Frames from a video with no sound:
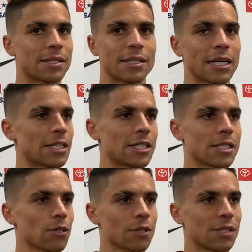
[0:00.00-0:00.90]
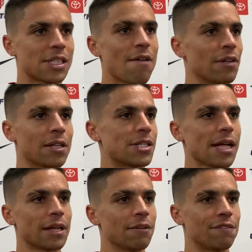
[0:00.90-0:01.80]
sixth or seventh
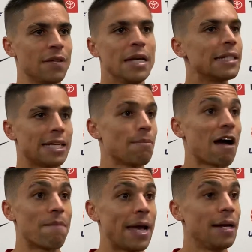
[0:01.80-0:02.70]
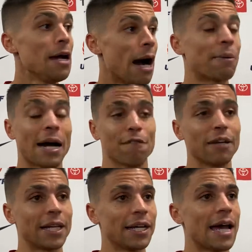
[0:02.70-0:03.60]
consecutive team I made, I'm kind of
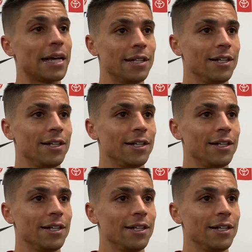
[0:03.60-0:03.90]
like, hey,